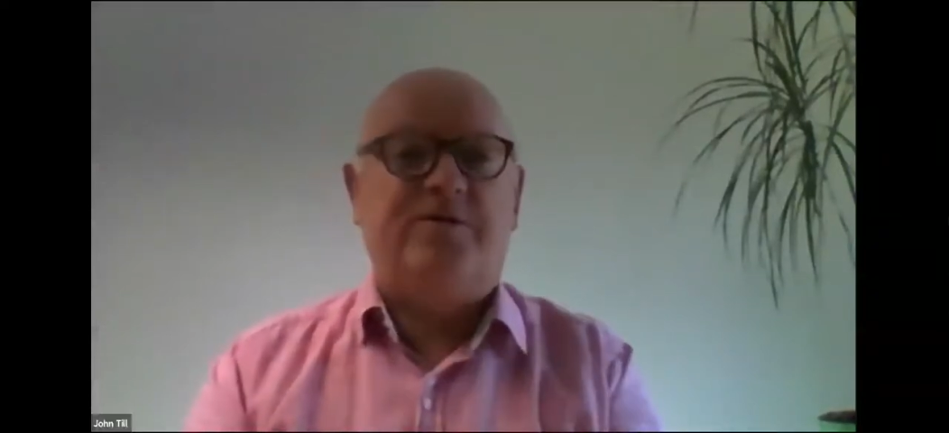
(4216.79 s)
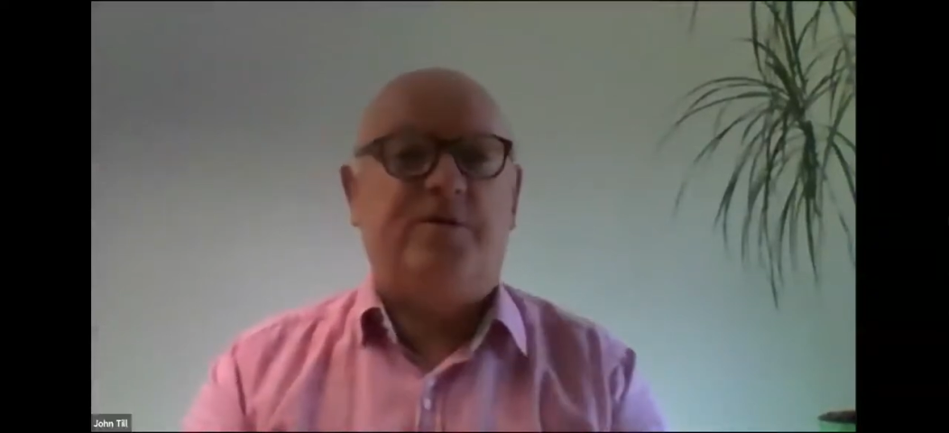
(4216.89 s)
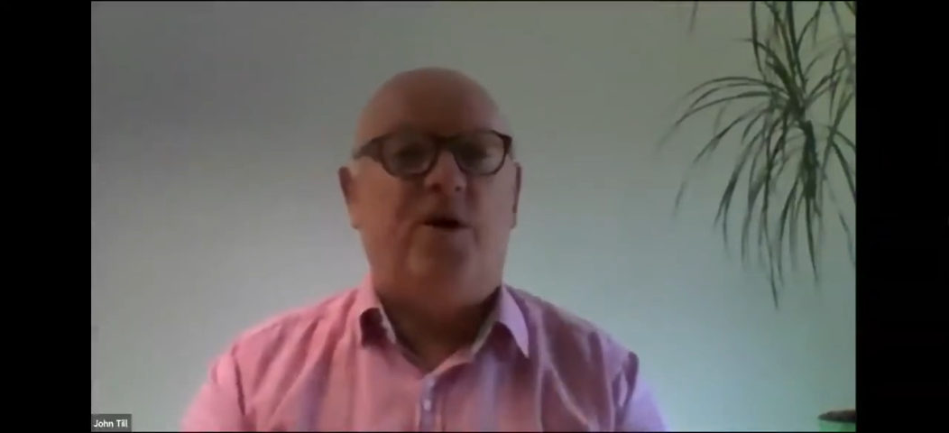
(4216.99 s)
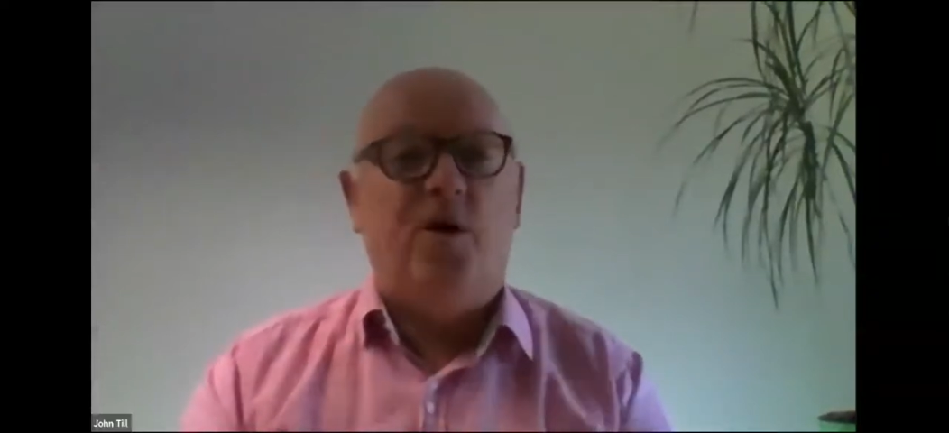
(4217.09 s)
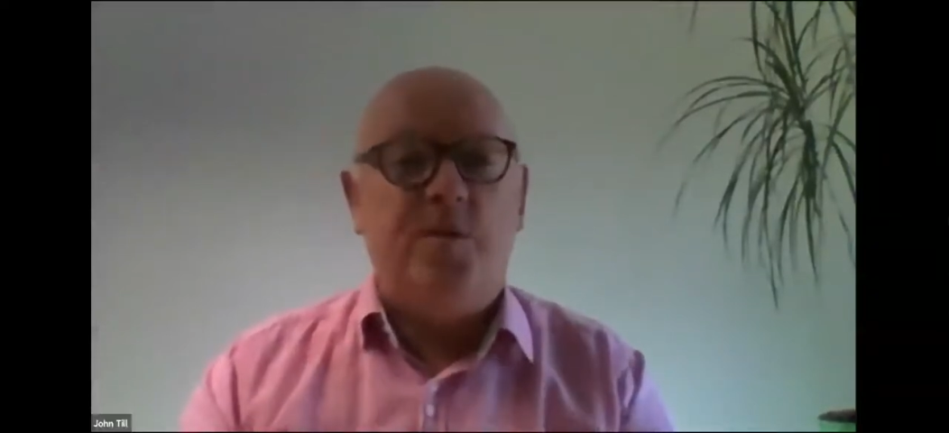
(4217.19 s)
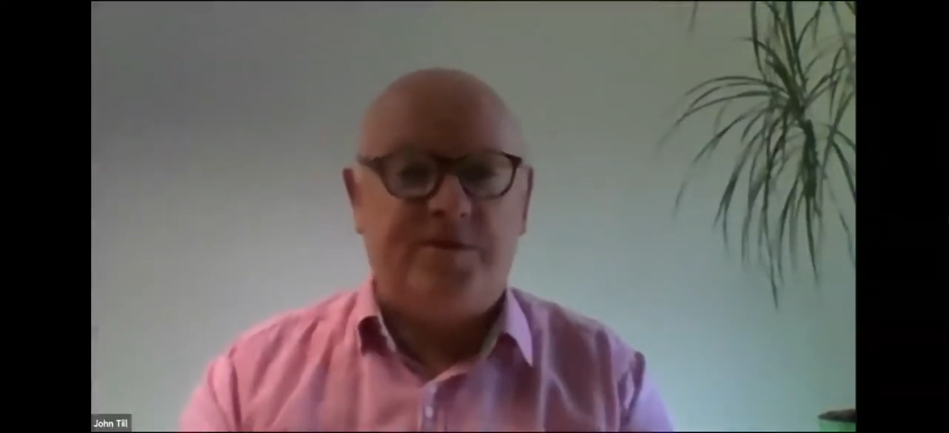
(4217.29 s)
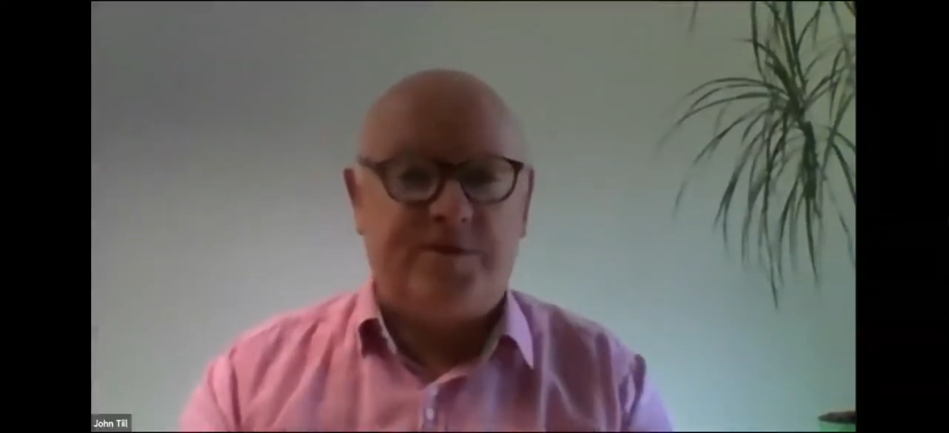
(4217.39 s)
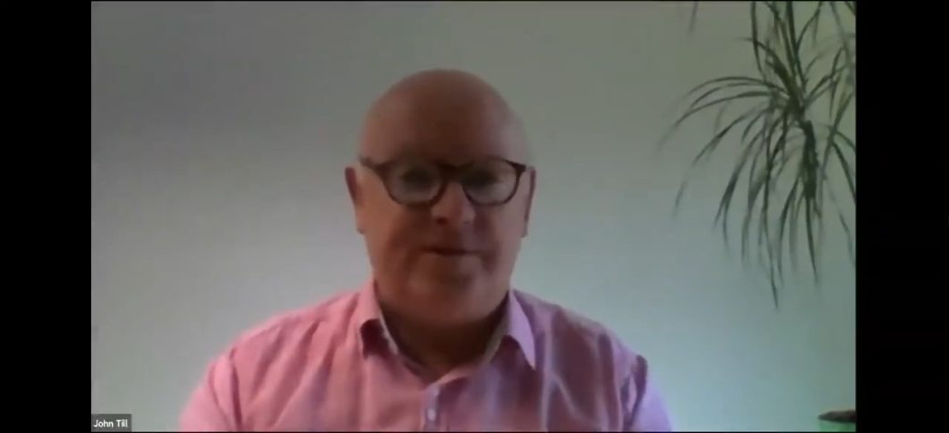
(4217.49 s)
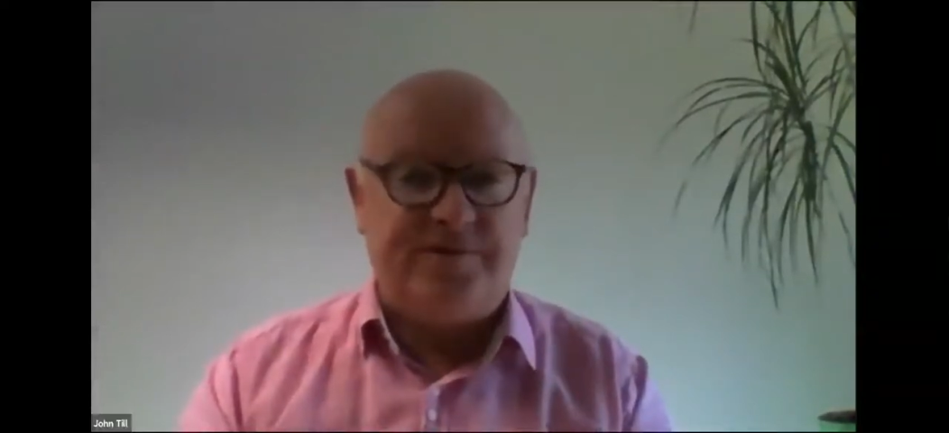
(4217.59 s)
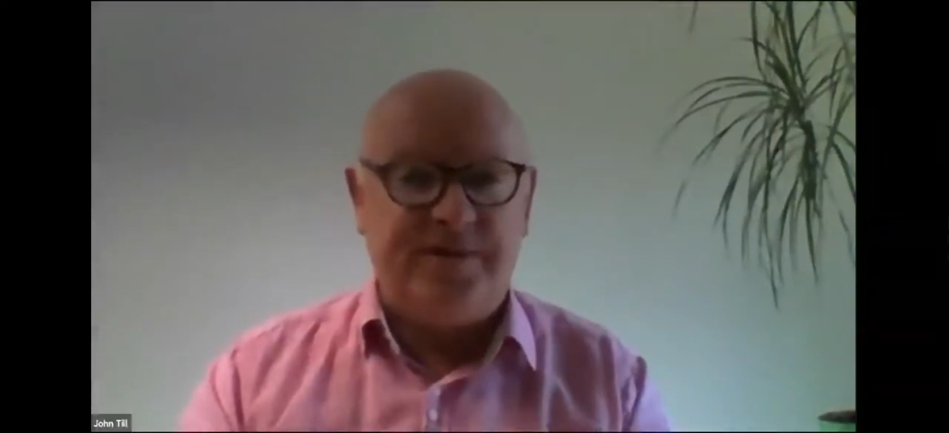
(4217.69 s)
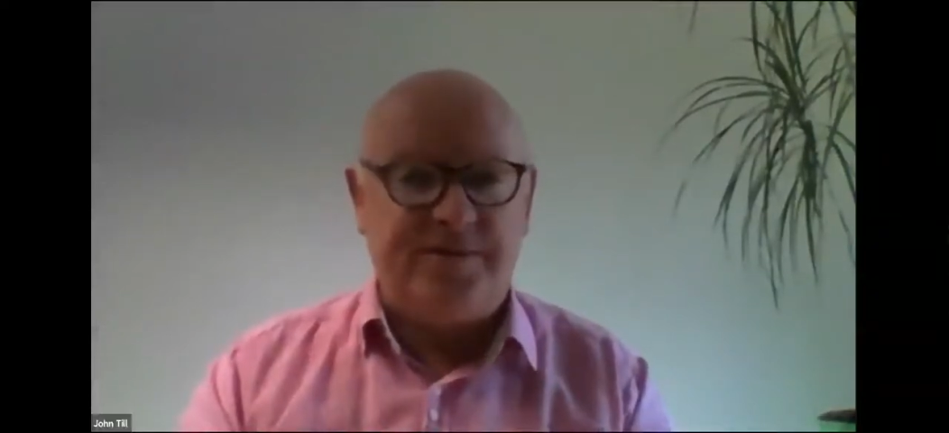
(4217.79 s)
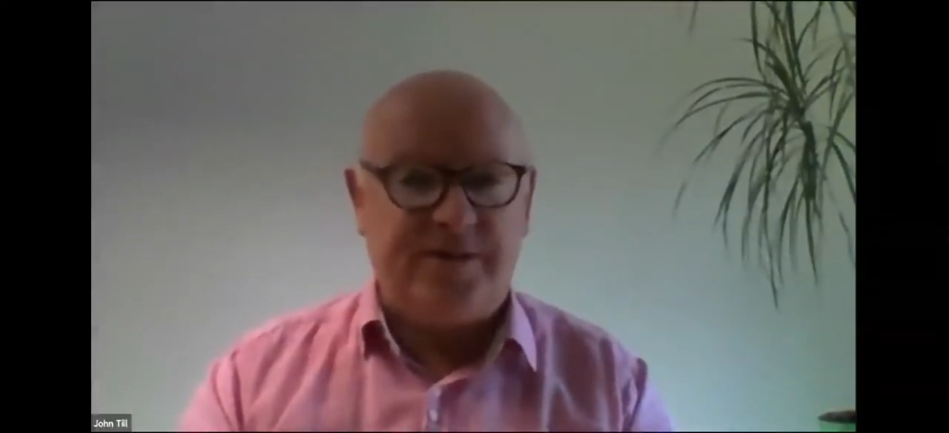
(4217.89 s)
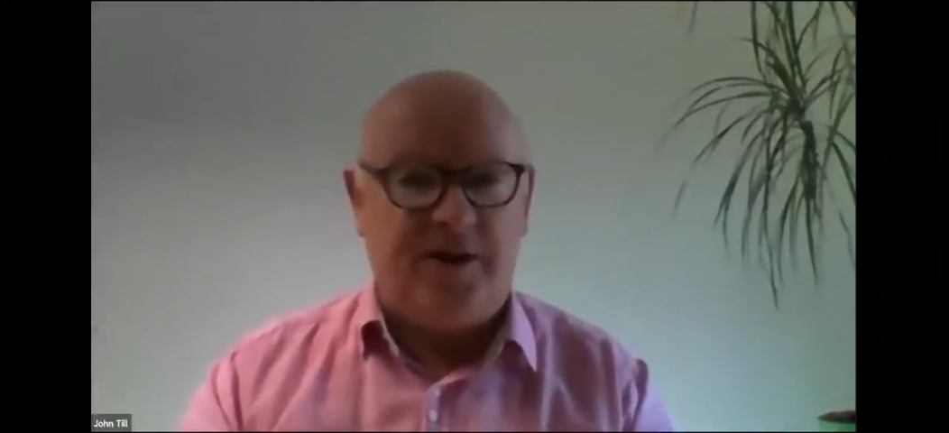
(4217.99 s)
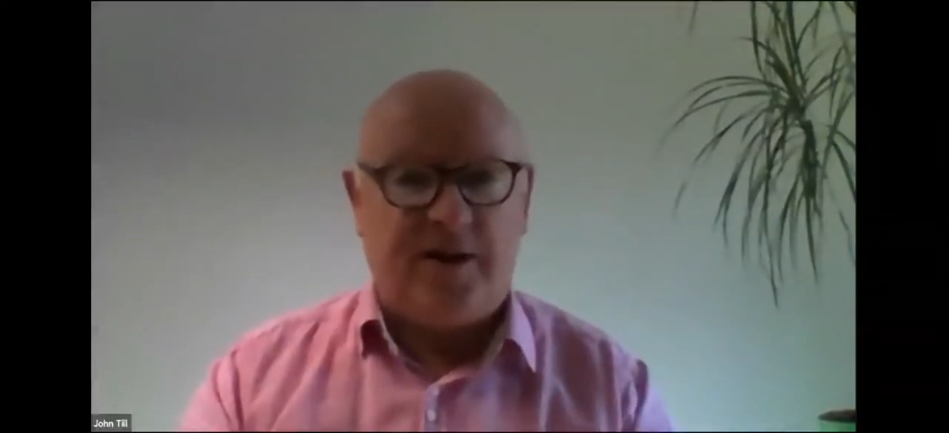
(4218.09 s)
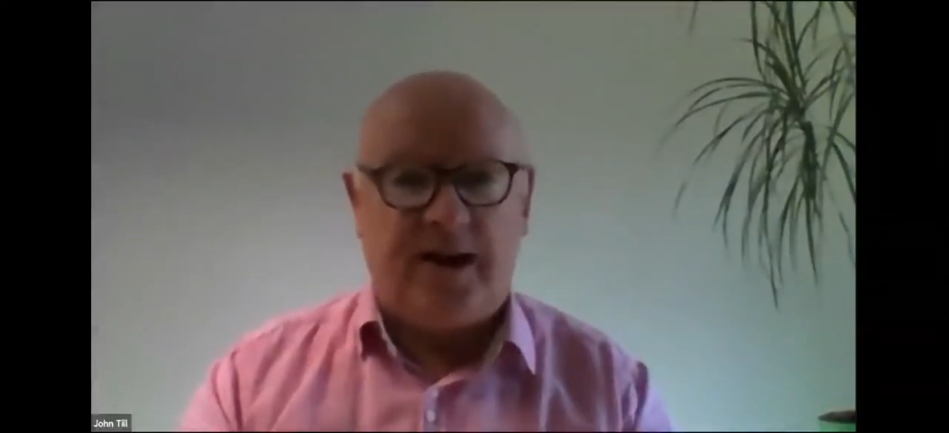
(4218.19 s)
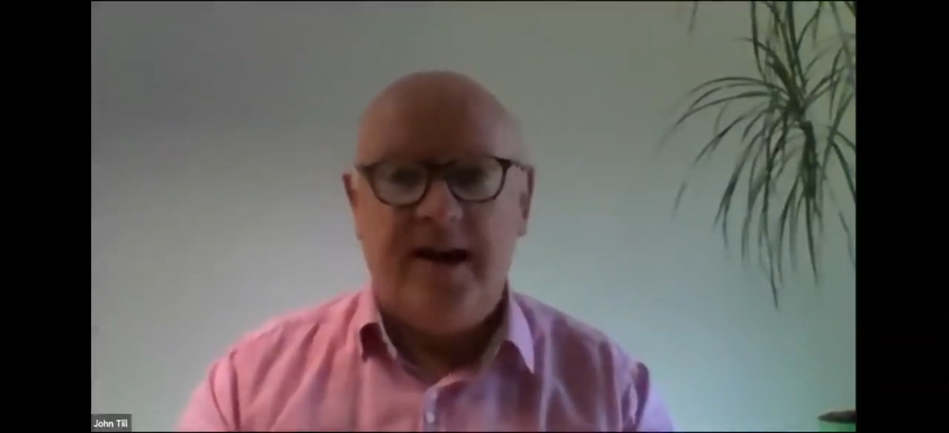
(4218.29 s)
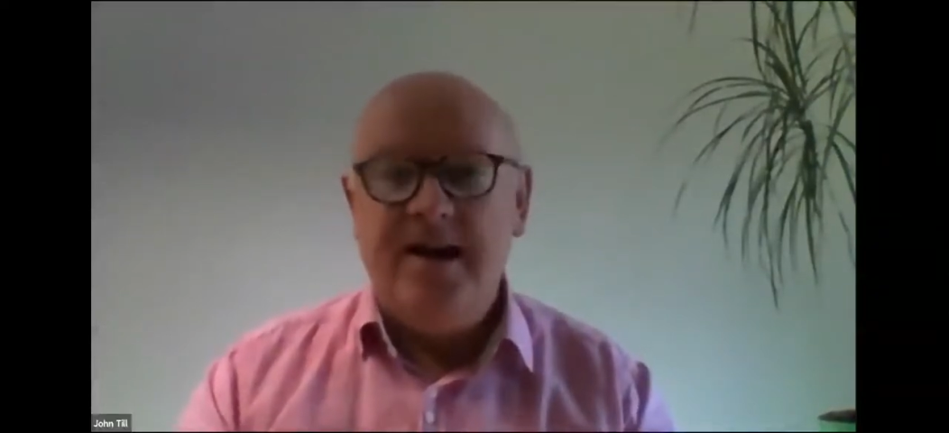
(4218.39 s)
So we're almost going to finish early.